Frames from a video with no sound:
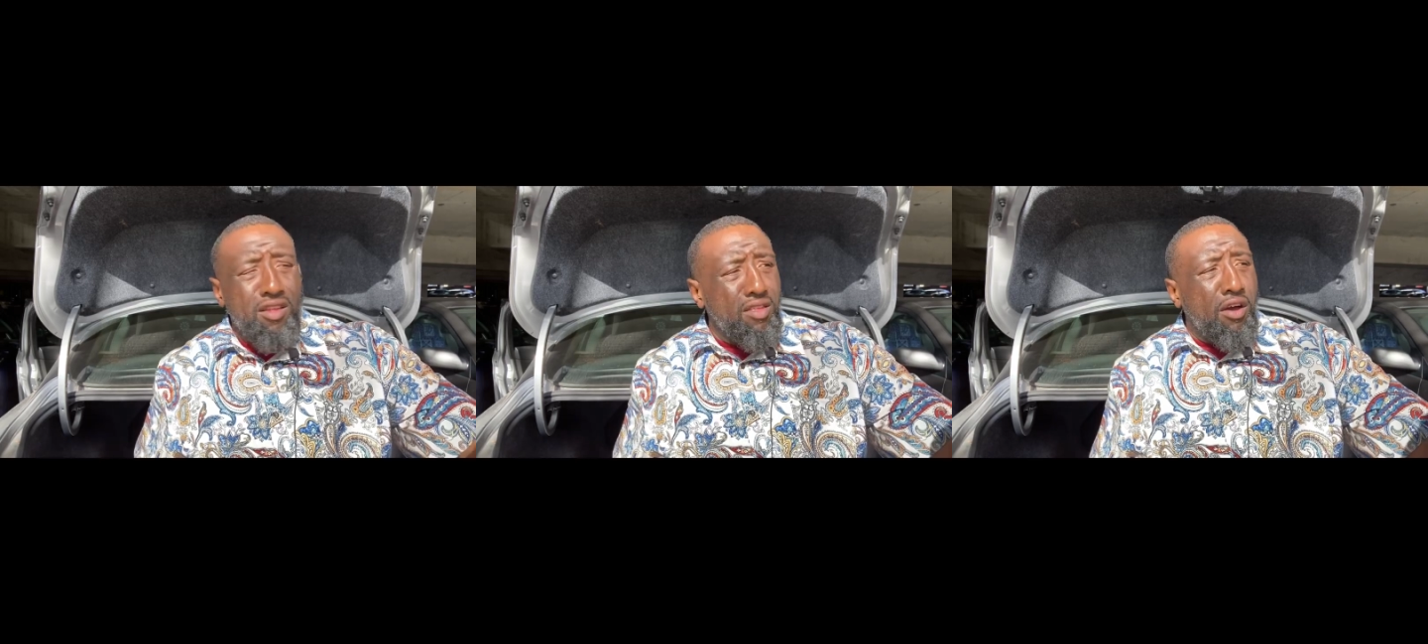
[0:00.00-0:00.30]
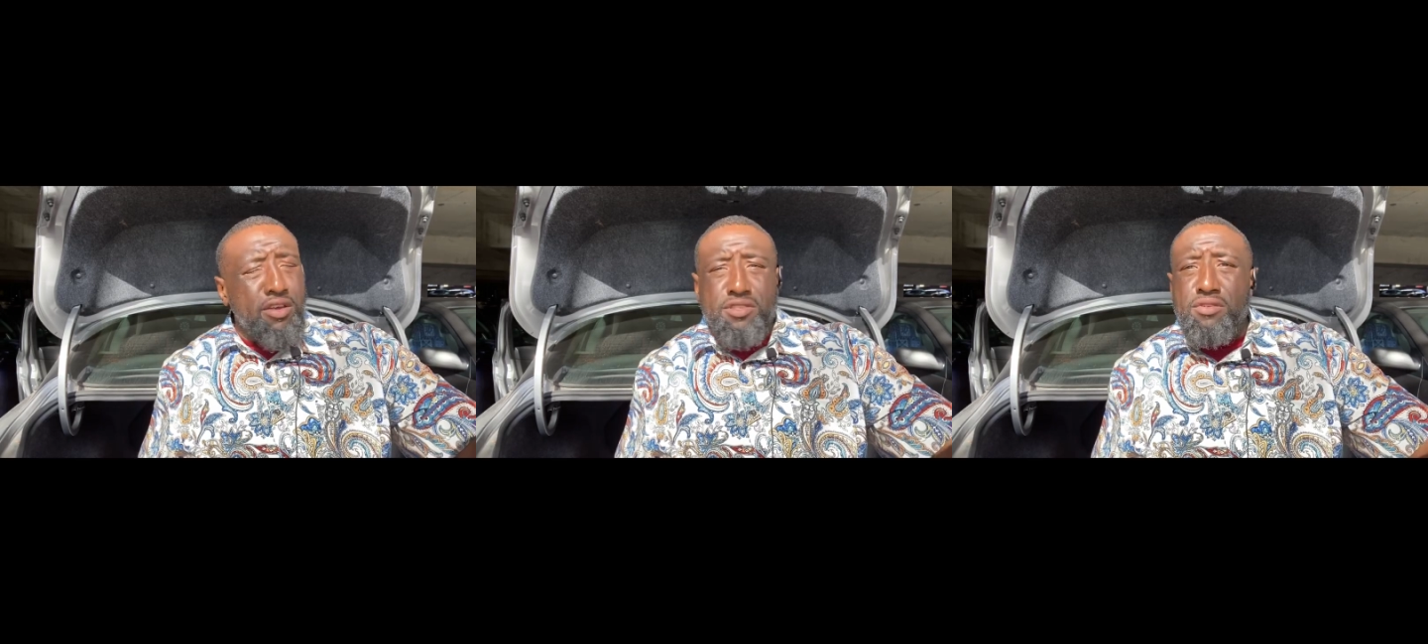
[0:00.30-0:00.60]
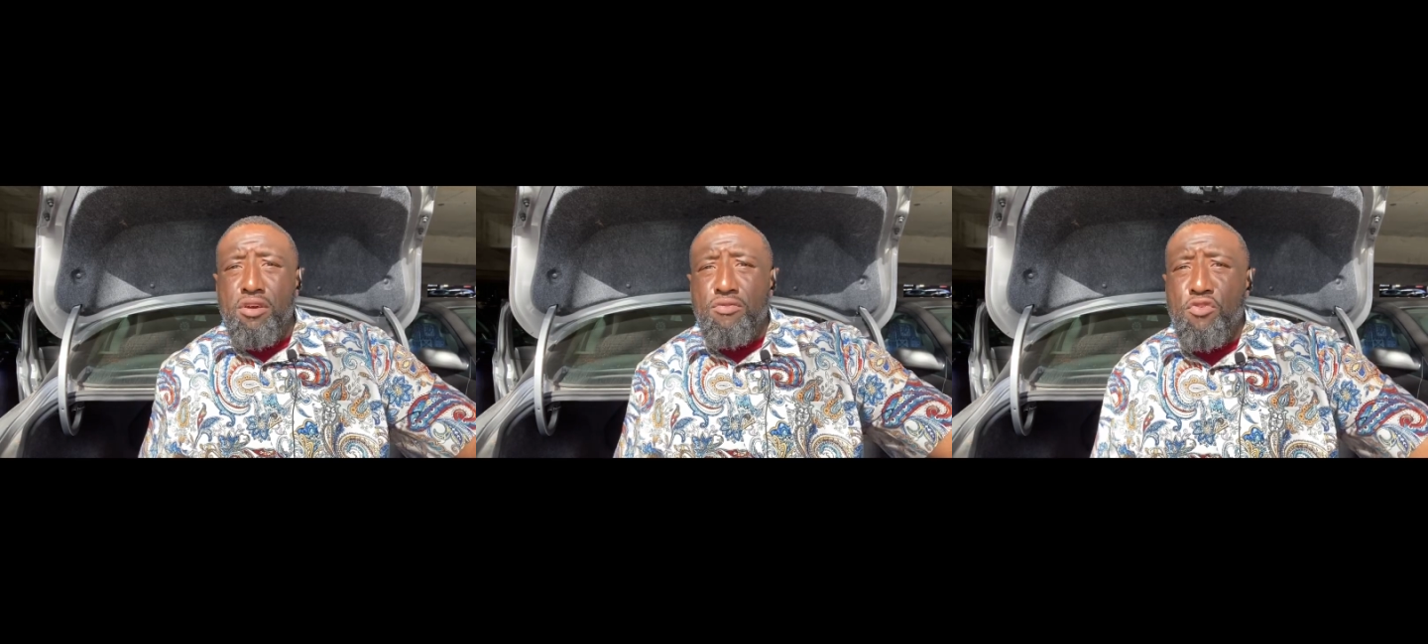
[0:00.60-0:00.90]
also
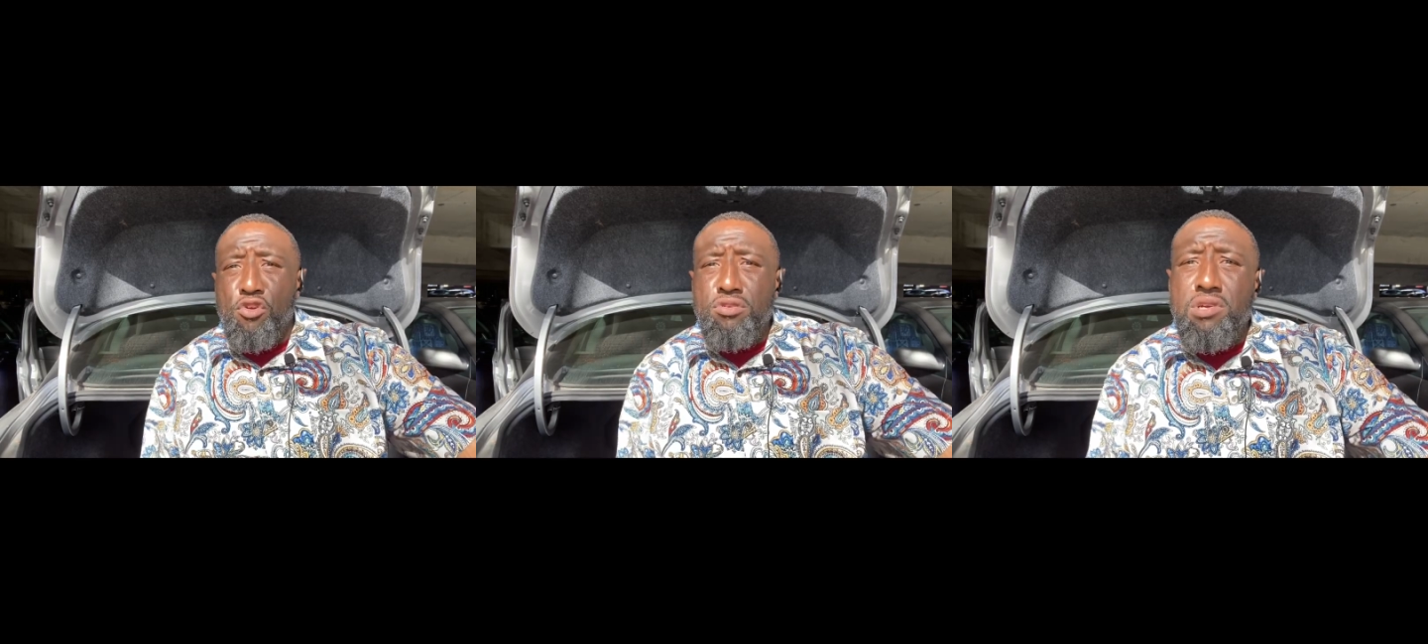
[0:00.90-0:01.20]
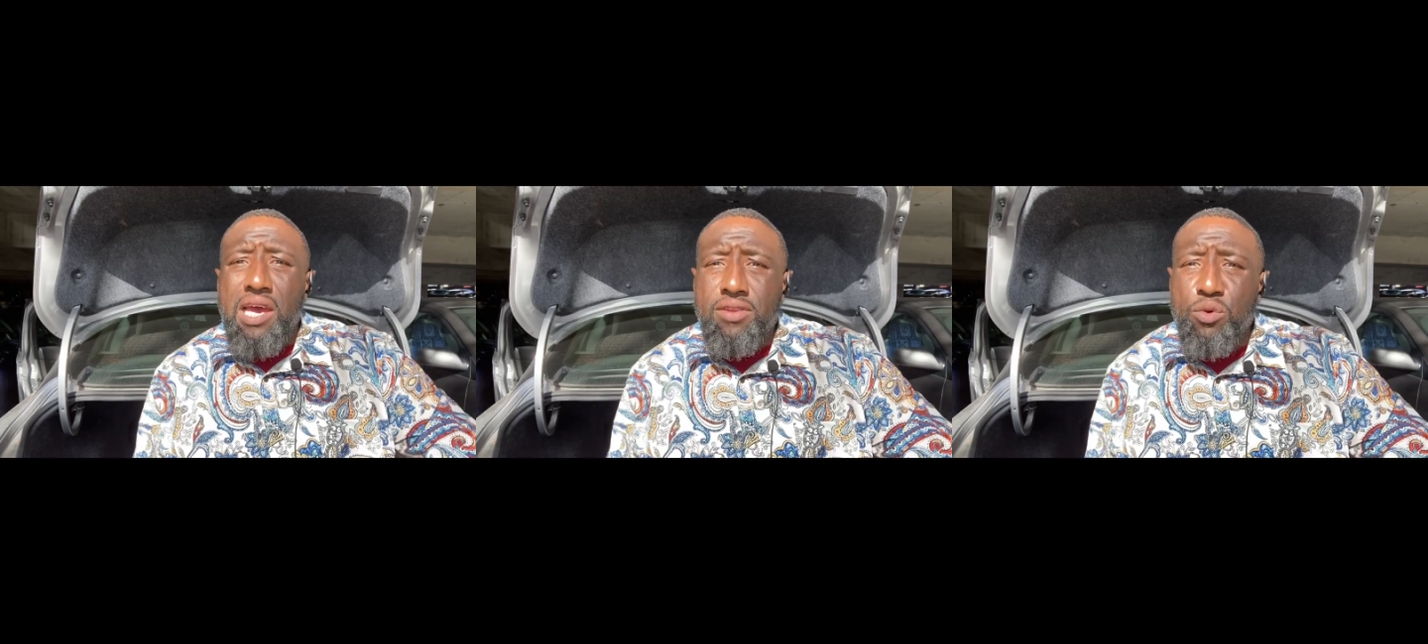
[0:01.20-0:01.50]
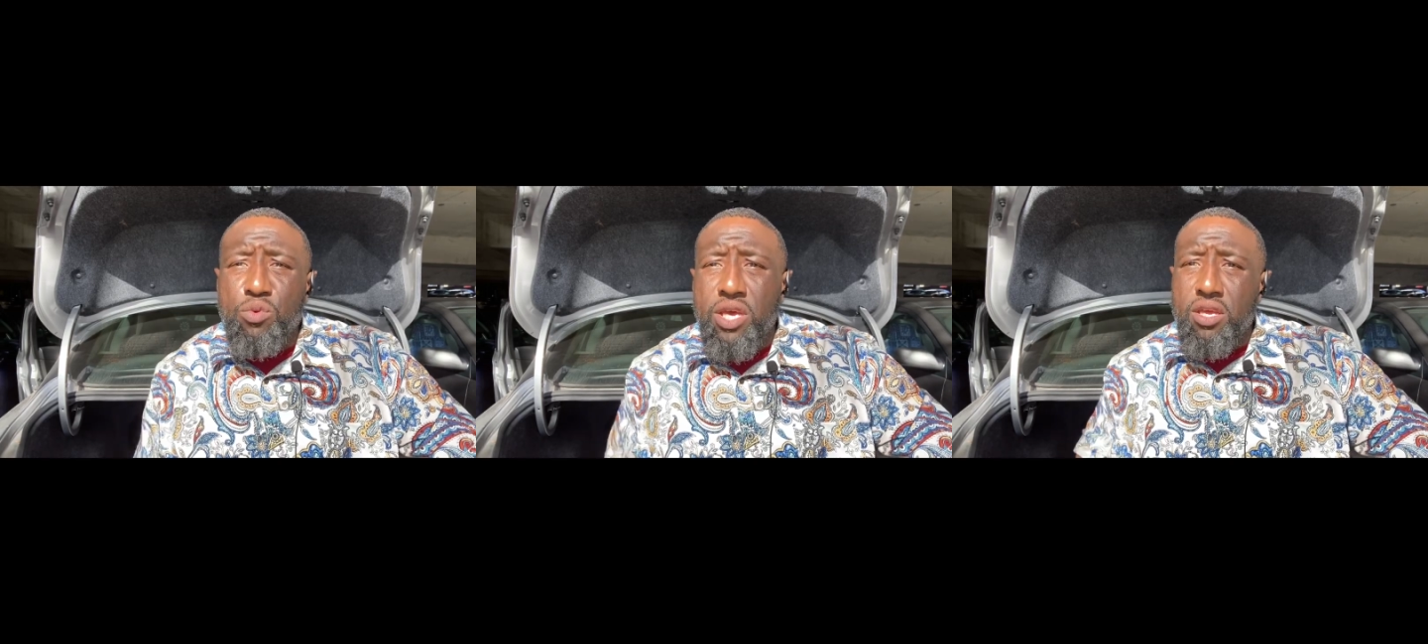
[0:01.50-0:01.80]
known for traveling
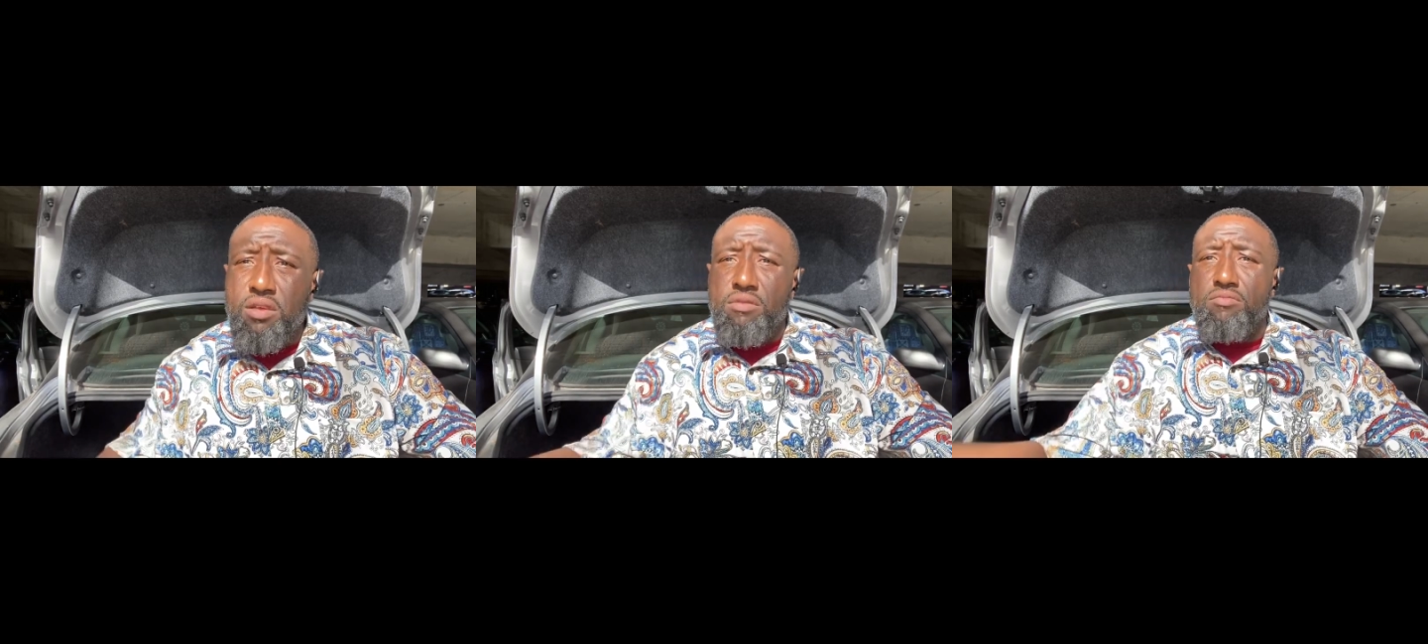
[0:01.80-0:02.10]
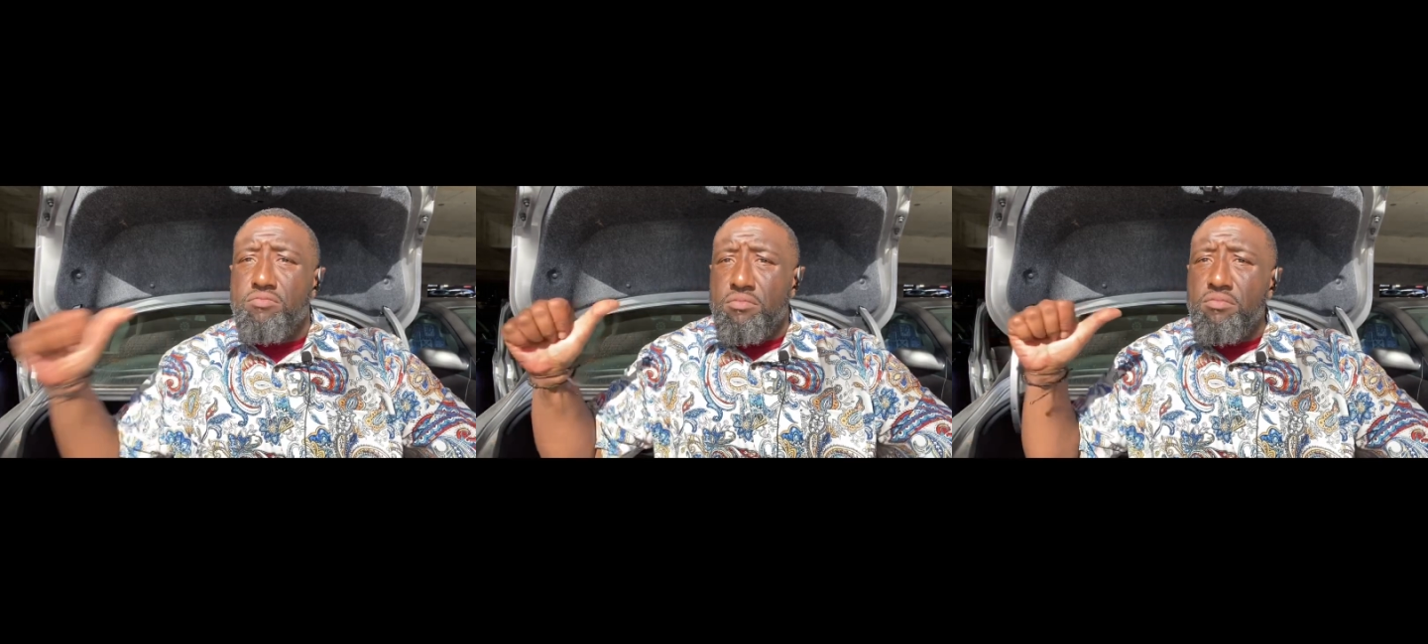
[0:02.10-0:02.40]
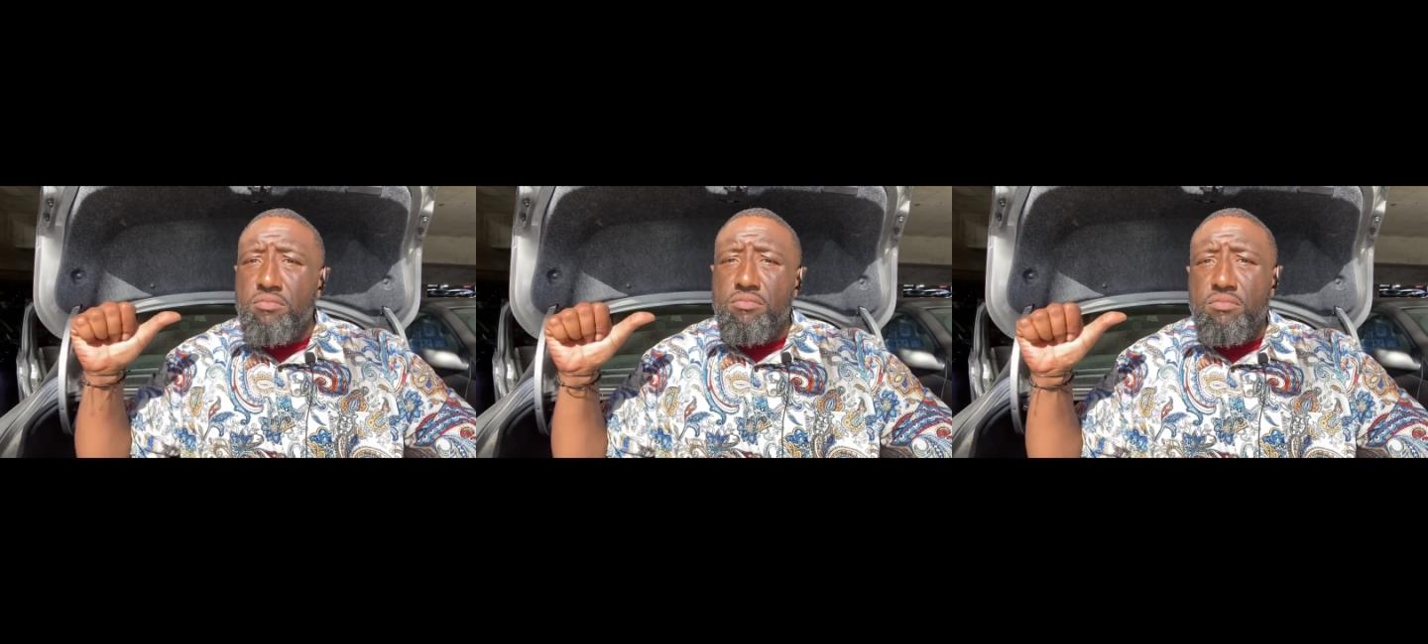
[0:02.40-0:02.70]
with
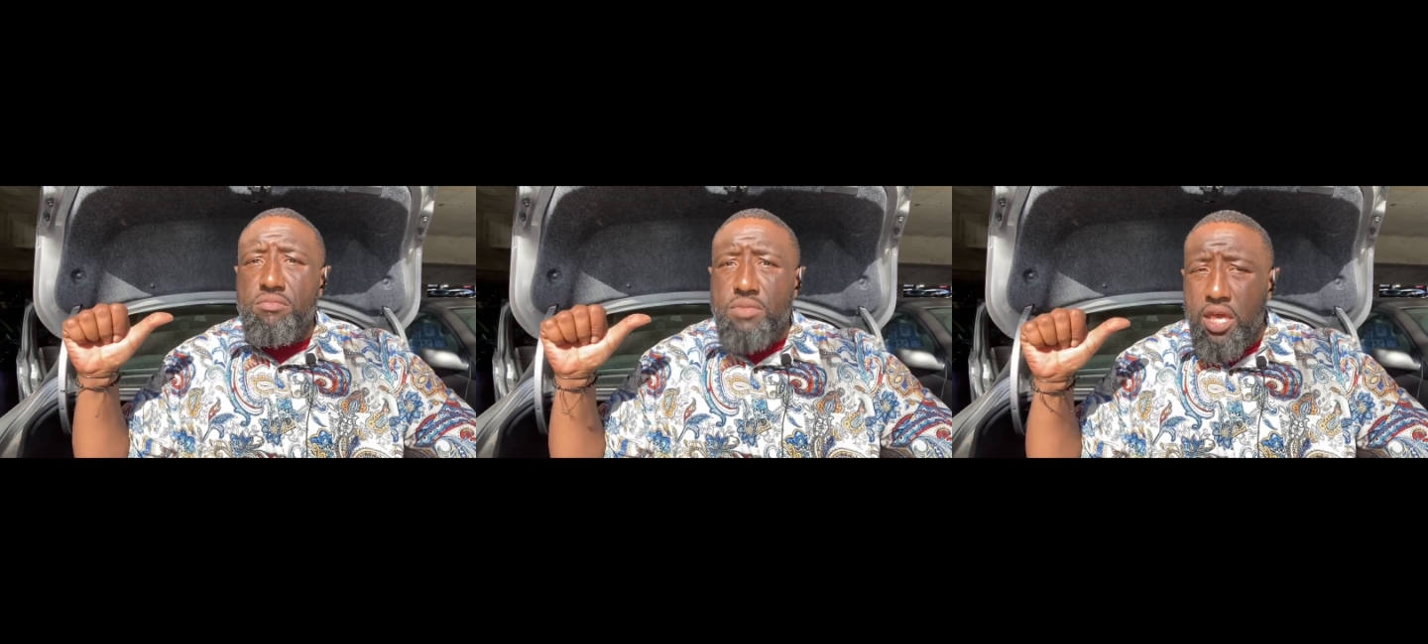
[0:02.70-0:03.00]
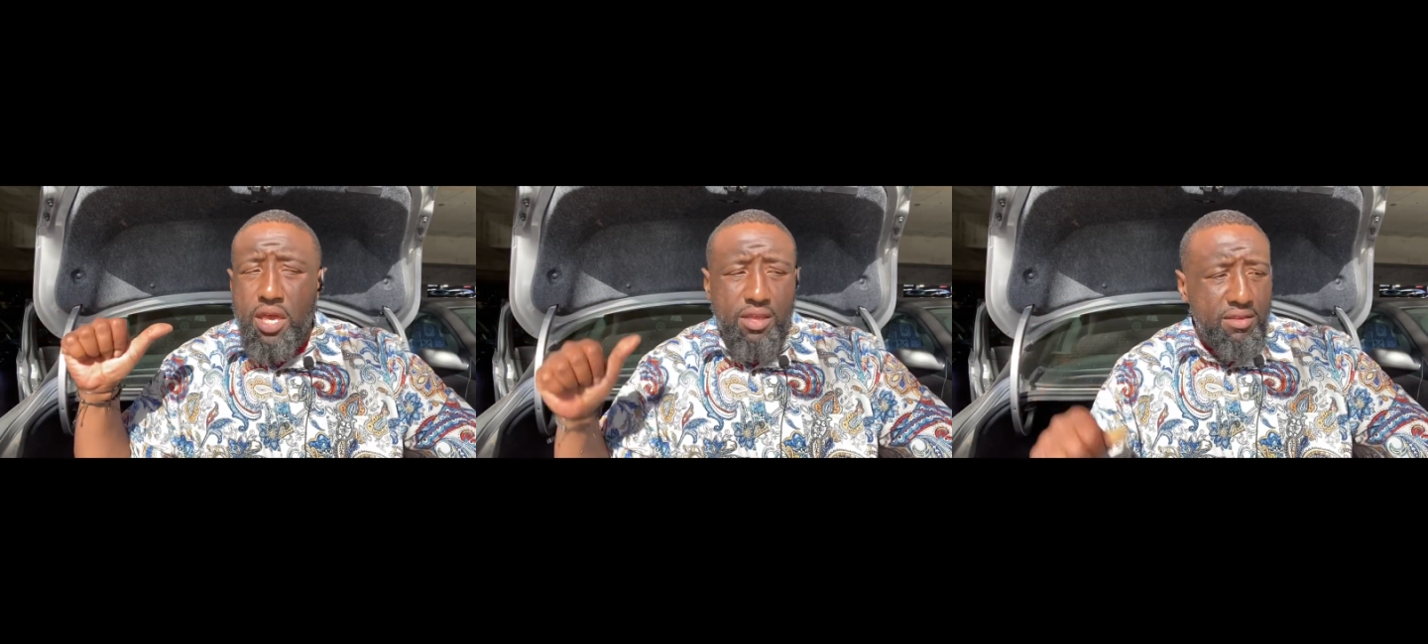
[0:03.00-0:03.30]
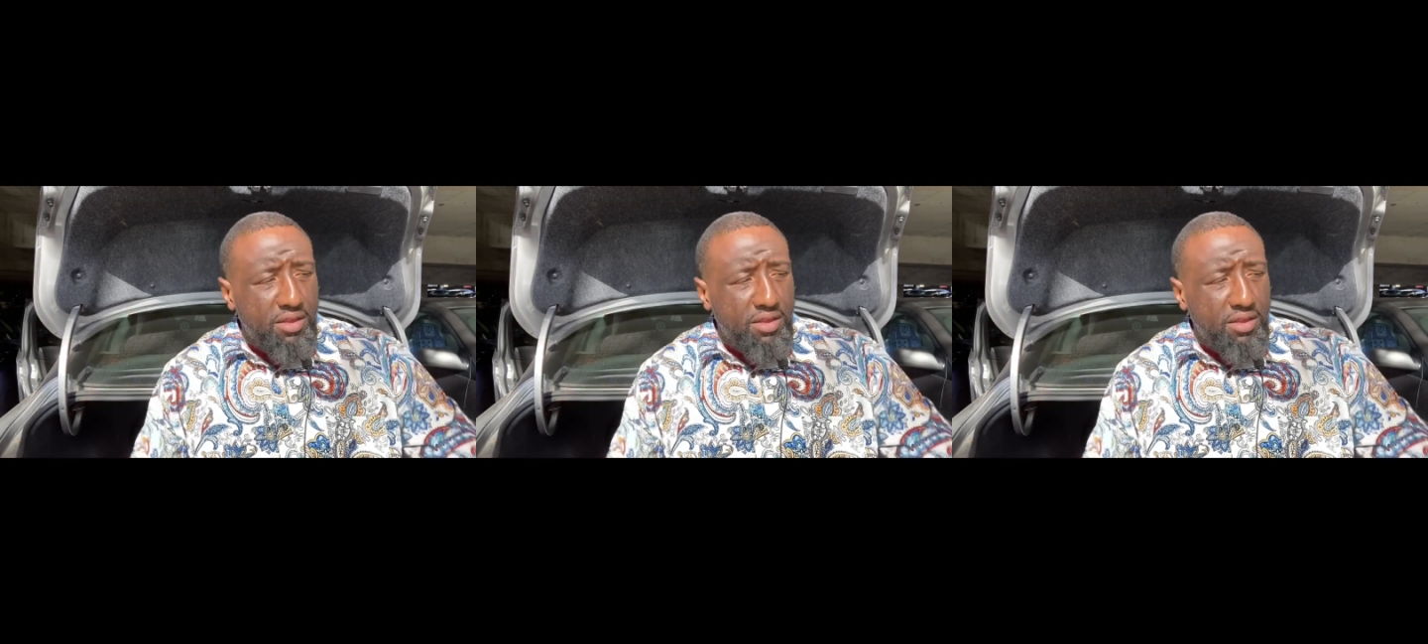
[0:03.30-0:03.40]
Ticket.